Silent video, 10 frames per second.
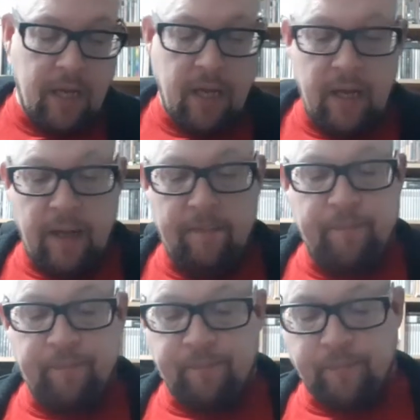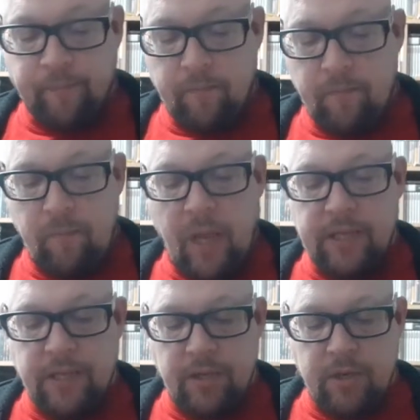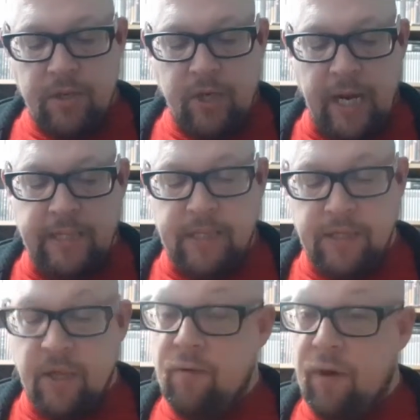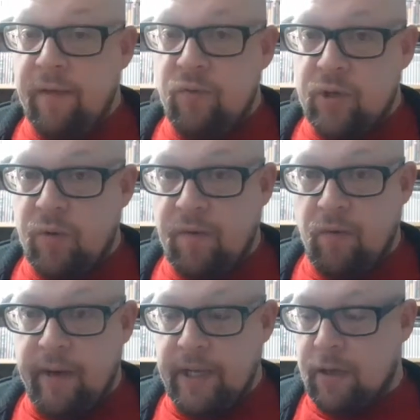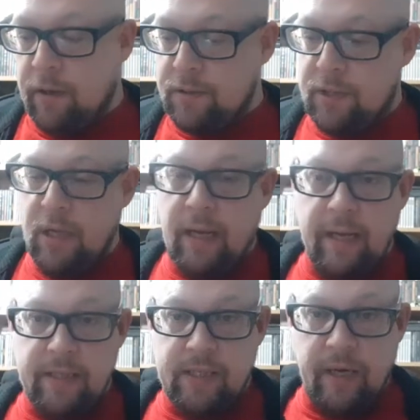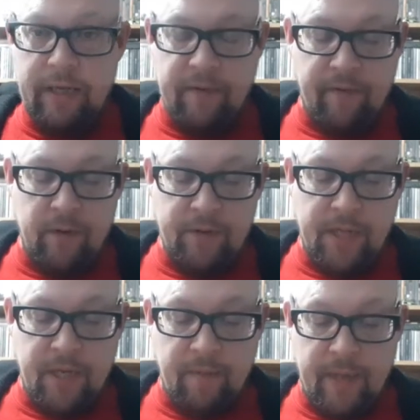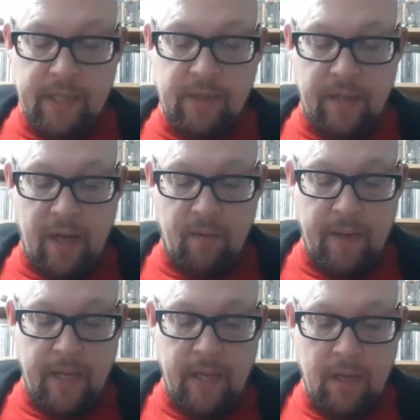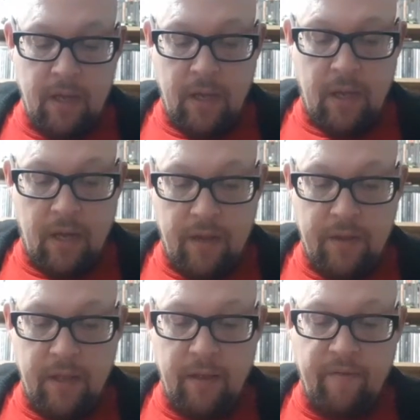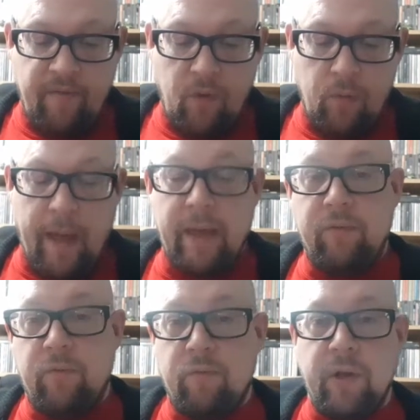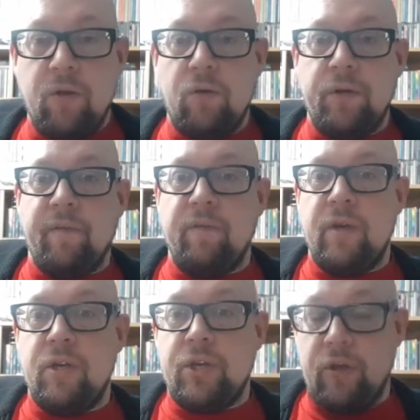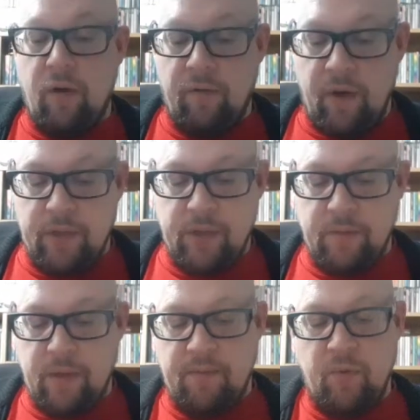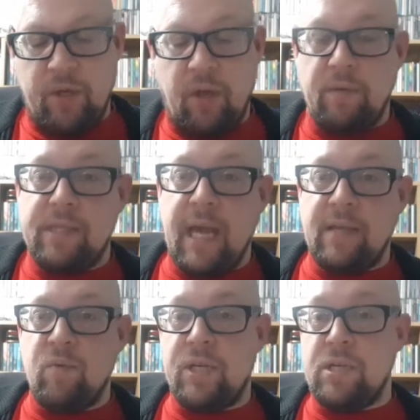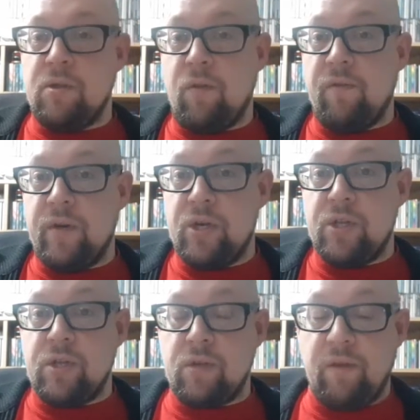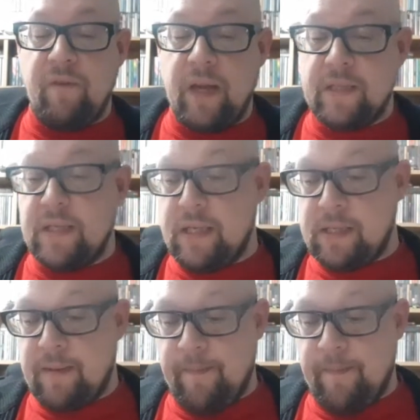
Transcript: Um, so the, the track list is New Life, which we've already got. Slightly different alternate mix on the LP. Uh, the full band recording version of I Sometimes Wish I Was Dead, which is not the version that's on the flexi disc.